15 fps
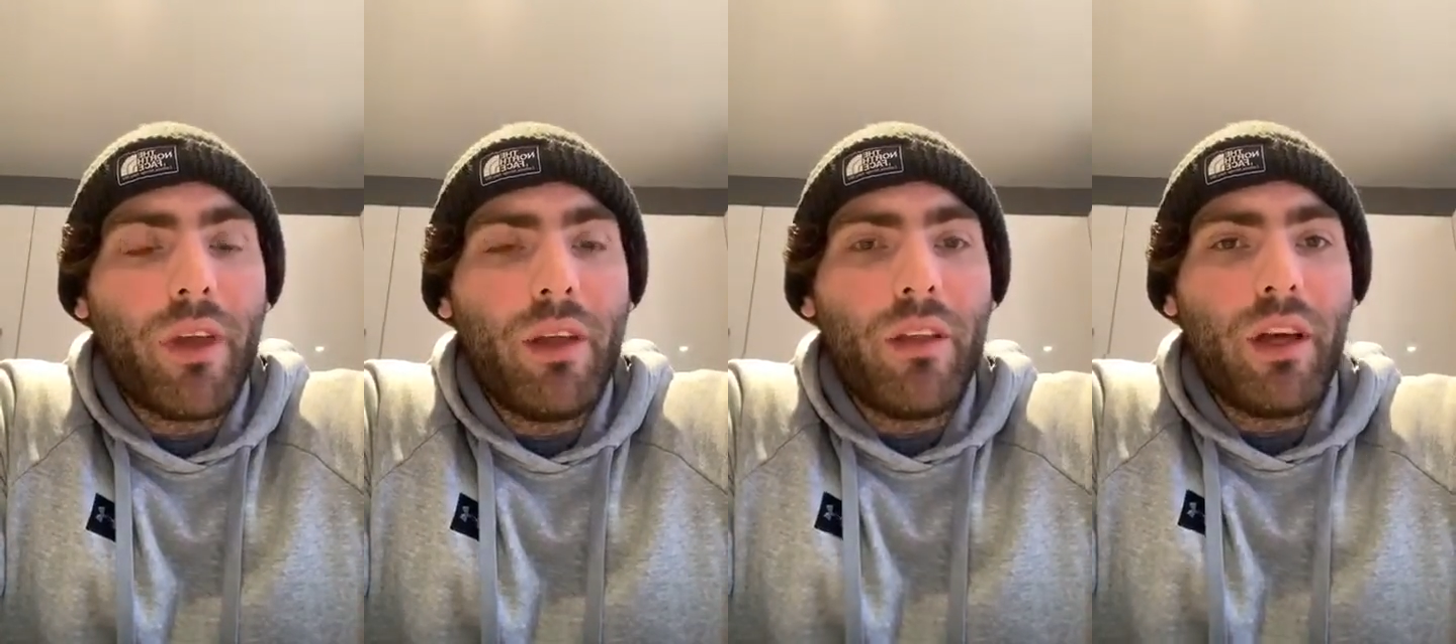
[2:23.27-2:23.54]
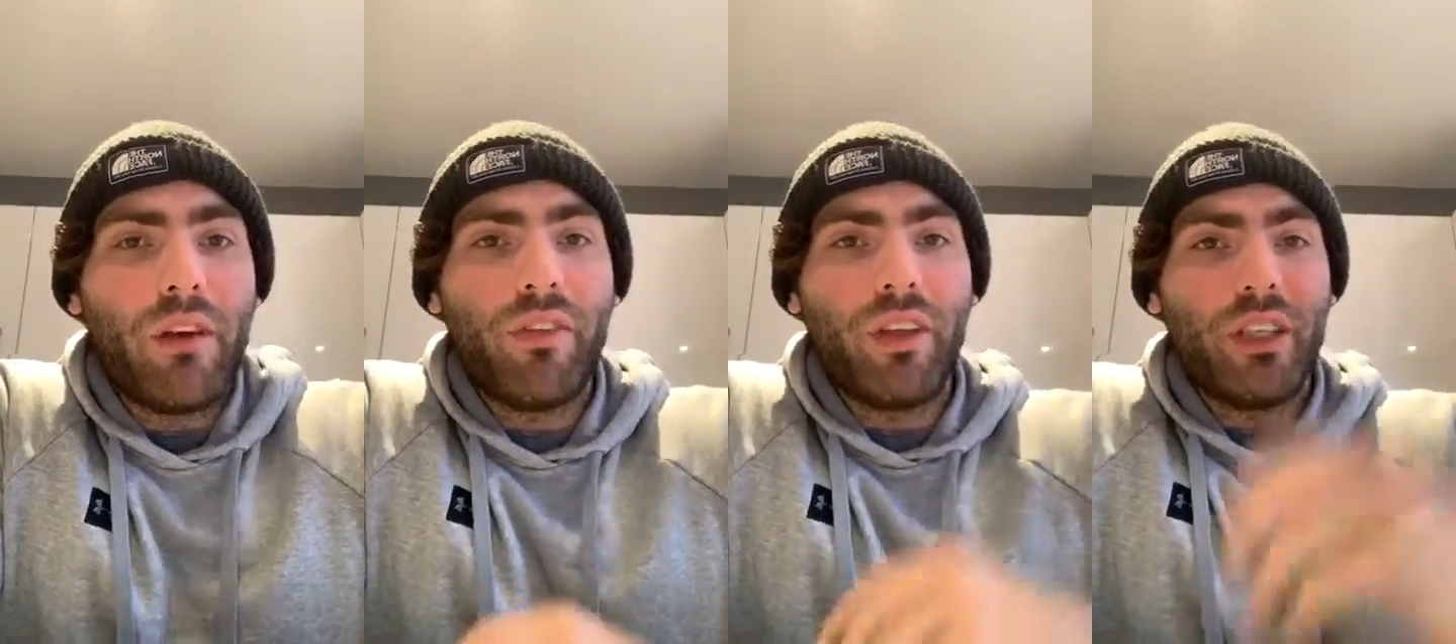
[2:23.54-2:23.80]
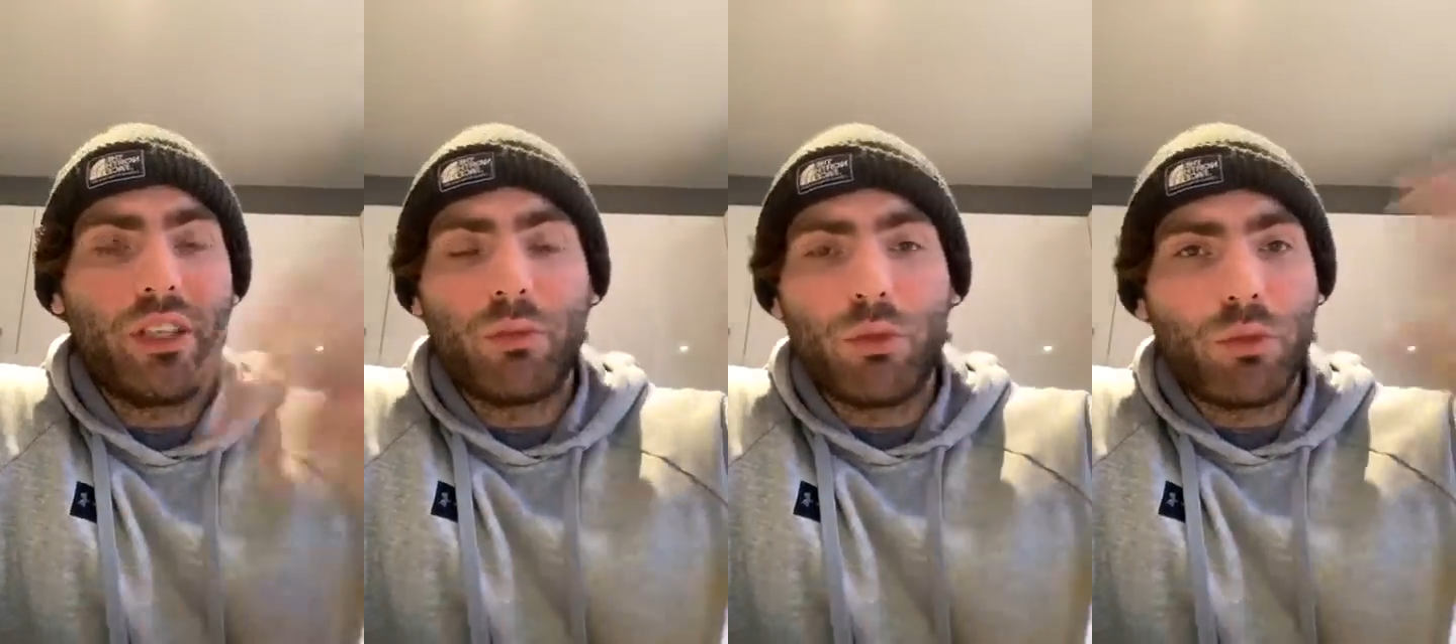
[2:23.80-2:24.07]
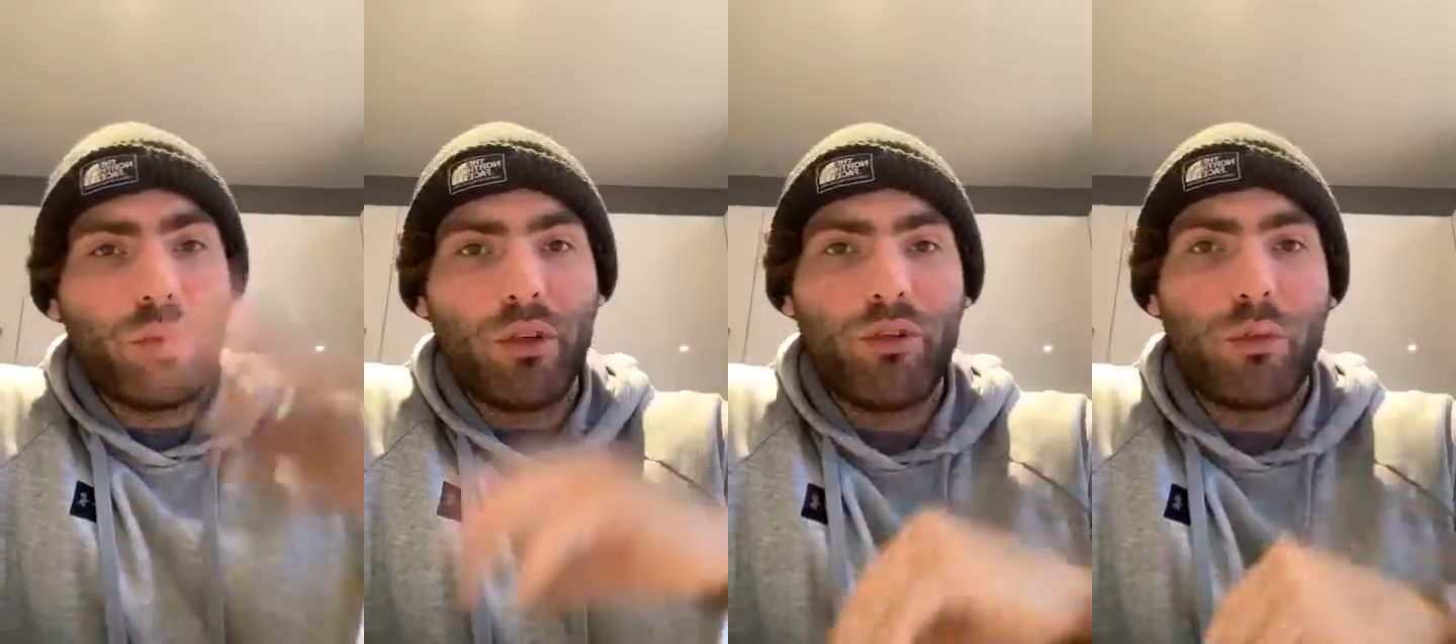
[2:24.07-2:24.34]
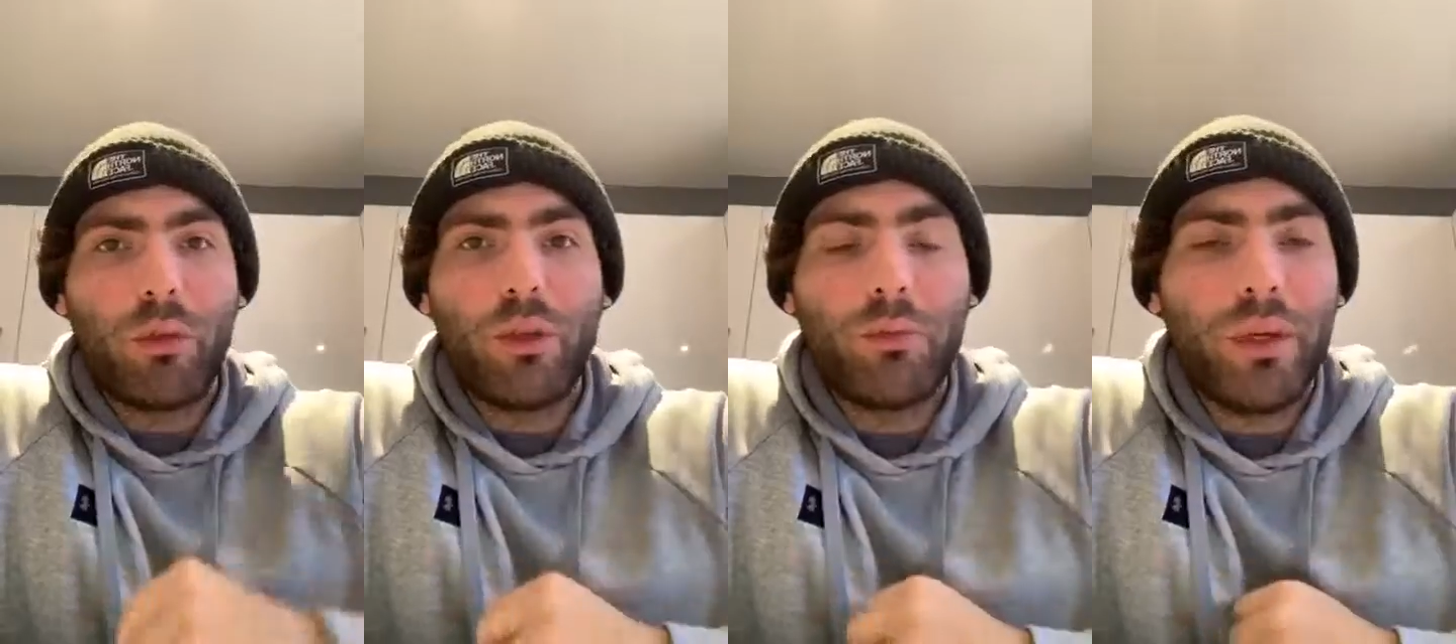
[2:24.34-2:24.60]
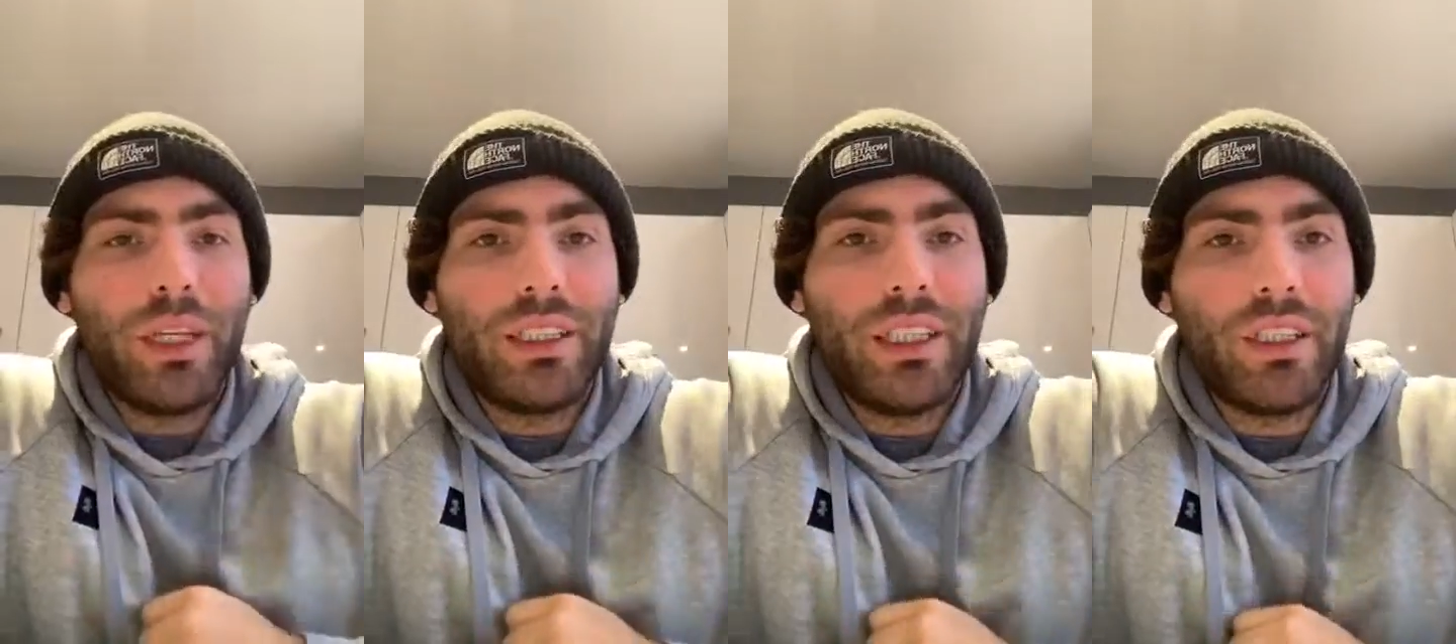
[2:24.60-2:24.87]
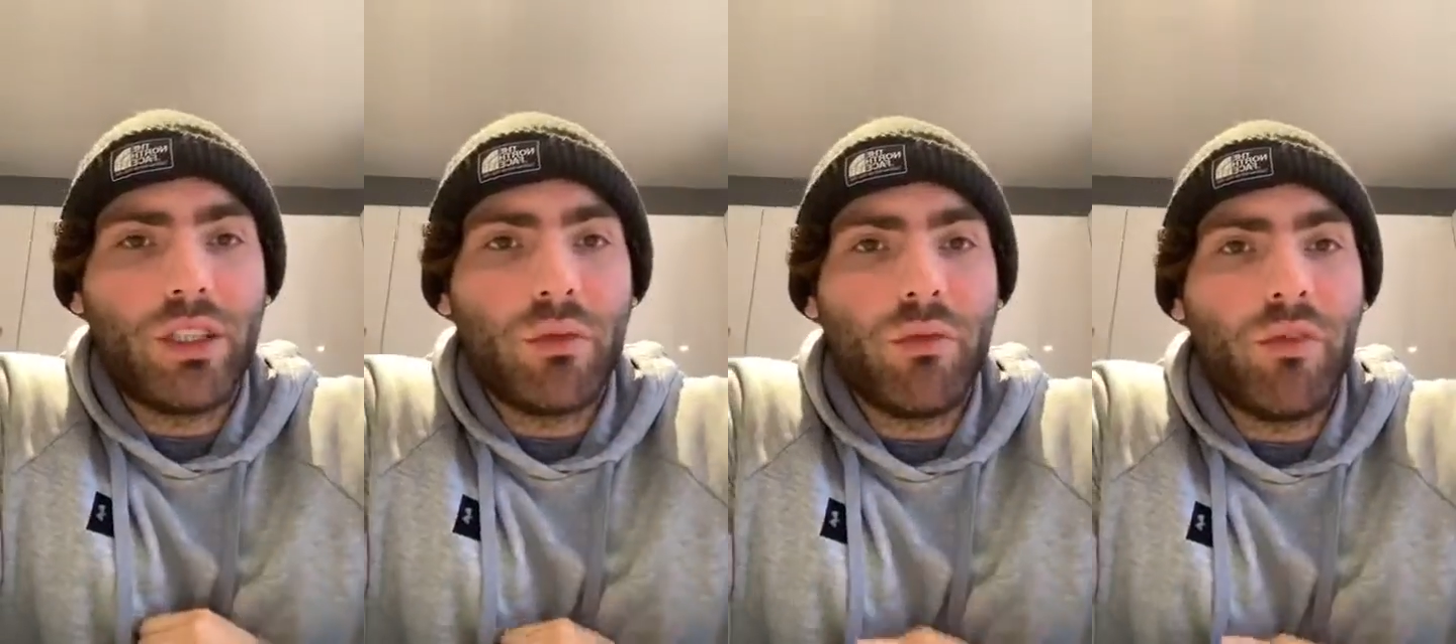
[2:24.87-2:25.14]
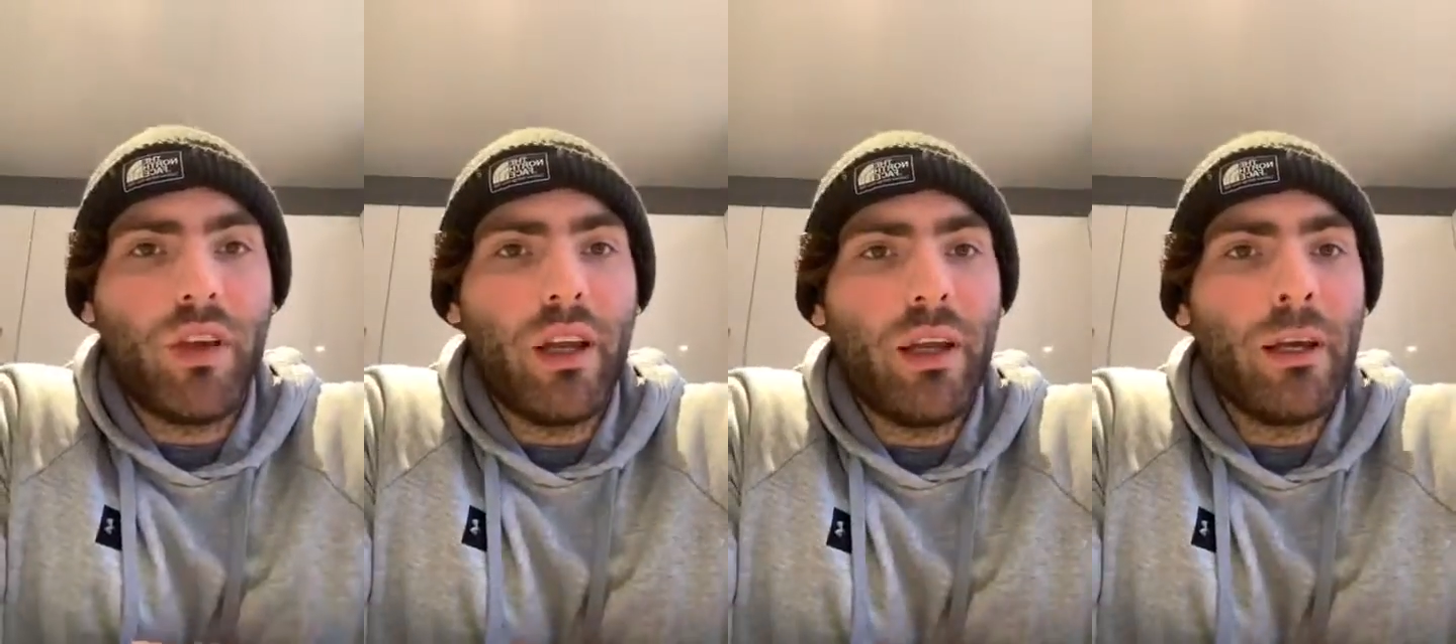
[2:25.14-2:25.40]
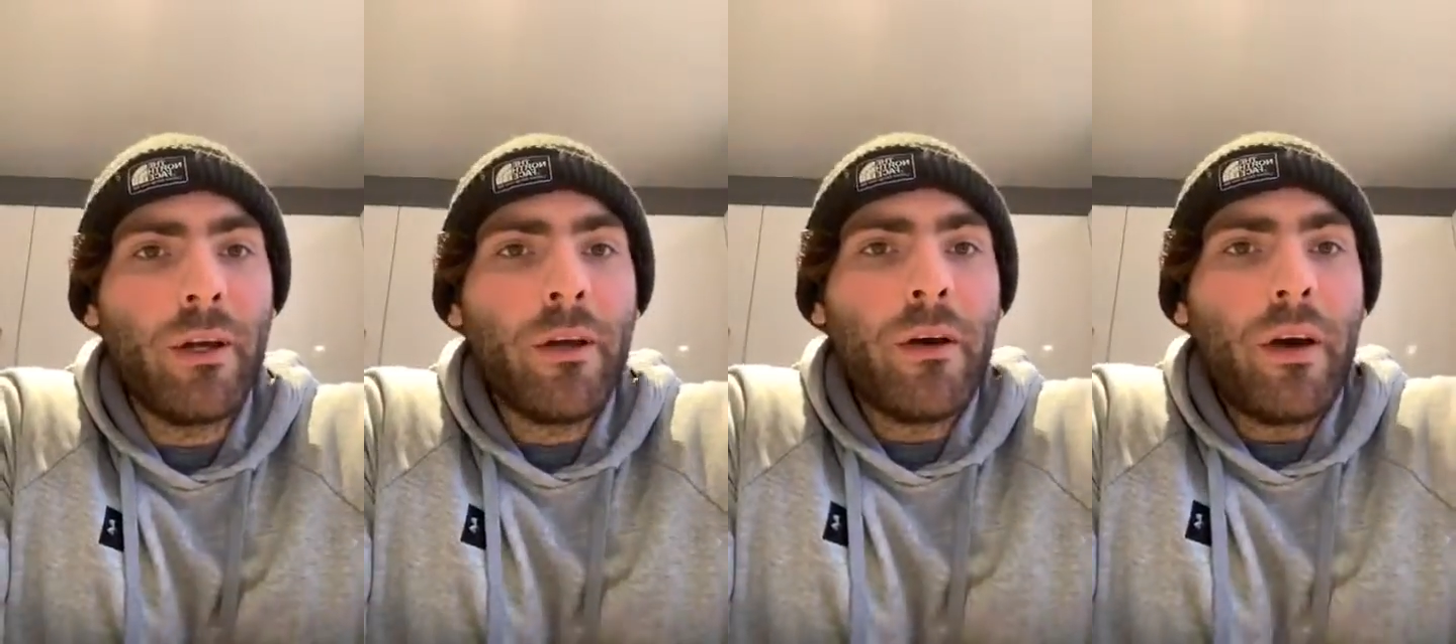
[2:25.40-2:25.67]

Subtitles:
I think this must be from his PT or something.